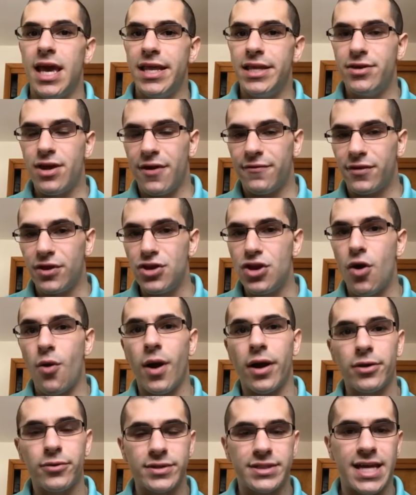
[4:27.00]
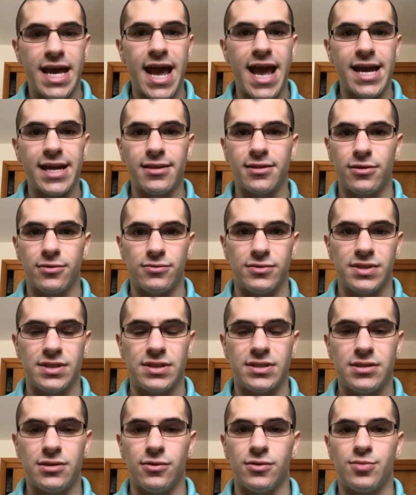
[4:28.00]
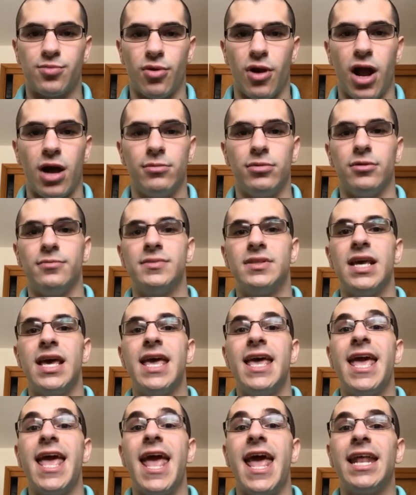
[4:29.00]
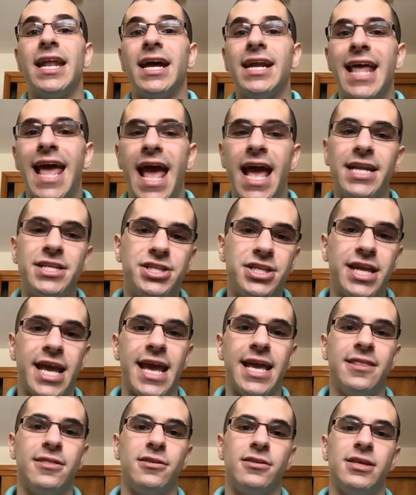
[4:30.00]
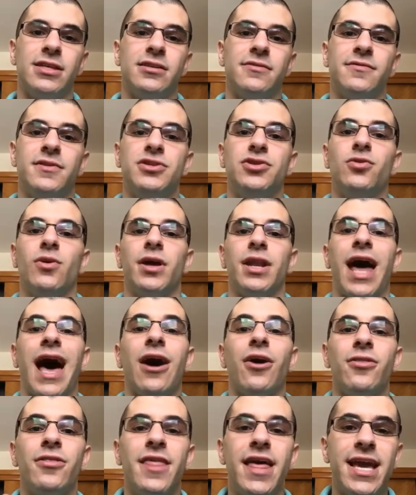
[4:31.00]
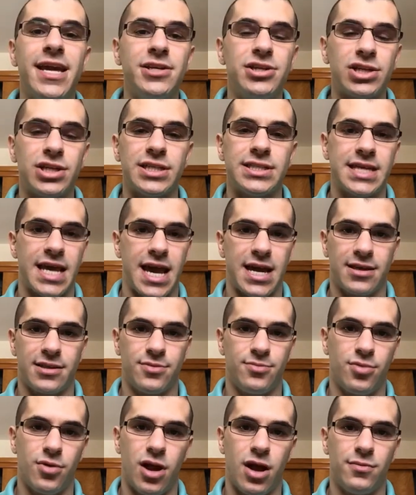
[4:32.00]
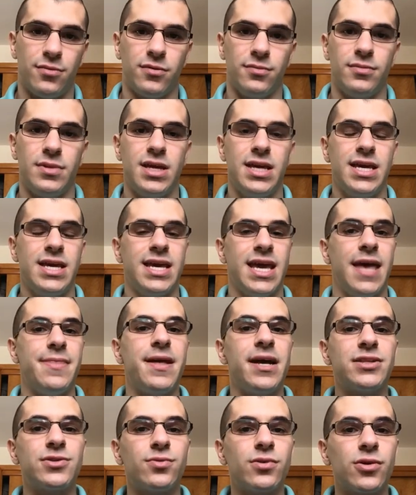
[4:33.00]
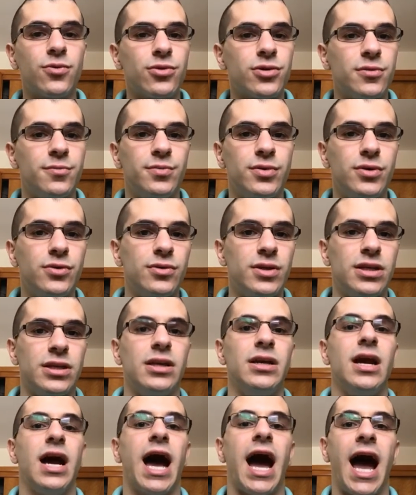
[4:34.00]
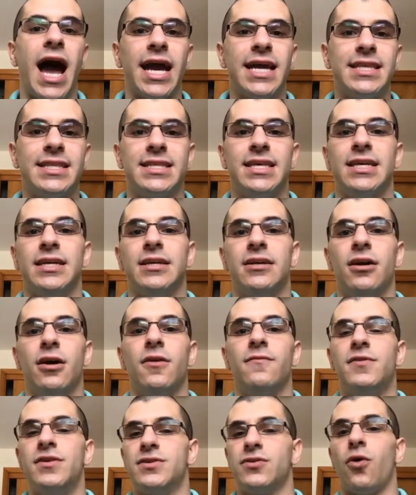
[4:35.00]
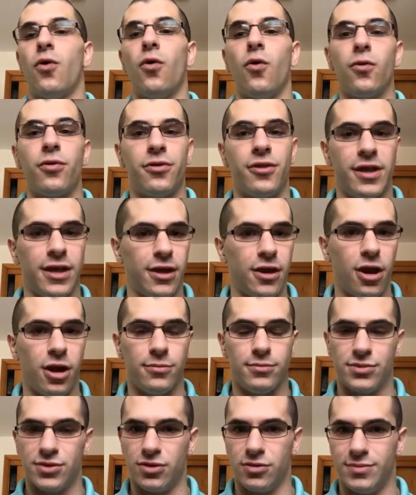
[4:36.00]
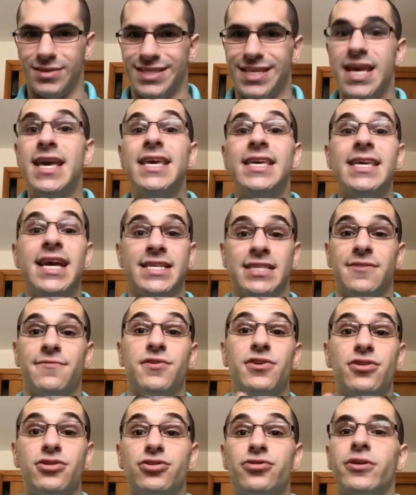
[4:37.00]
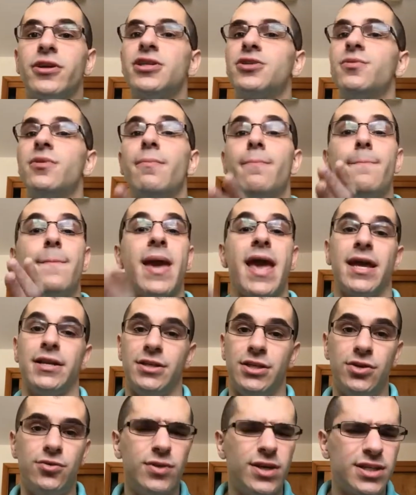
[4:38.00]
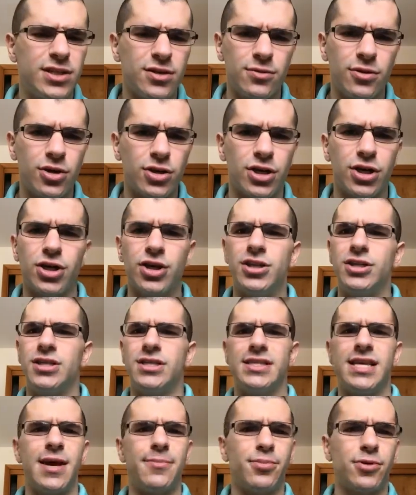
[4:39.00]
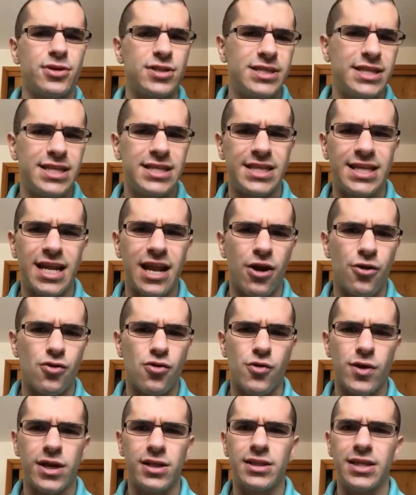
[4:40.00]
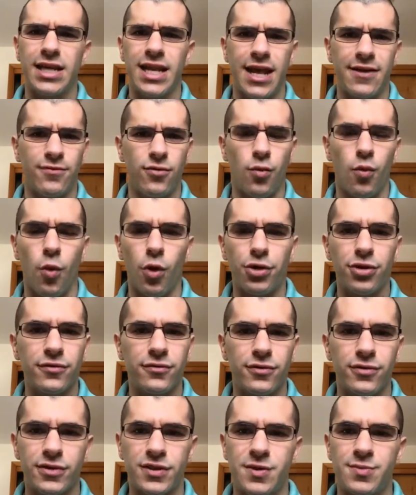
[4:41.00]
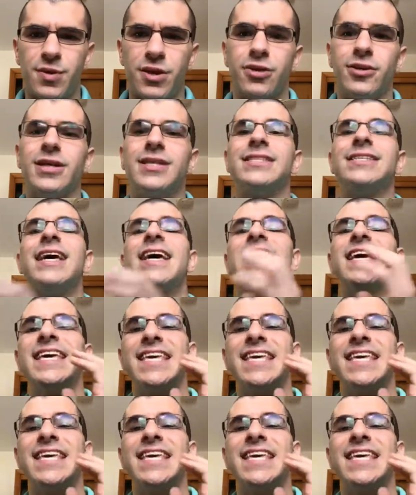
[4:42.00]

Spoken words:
And you have to know how to attack those problems and how to educate the individual on how they should attack the problem. And that's really where the beauty, I think, of this whole thing comes from is, yes, if they're a derangement, man, do you get to look good? Does that person get to get out quickly and have a wonderful experience?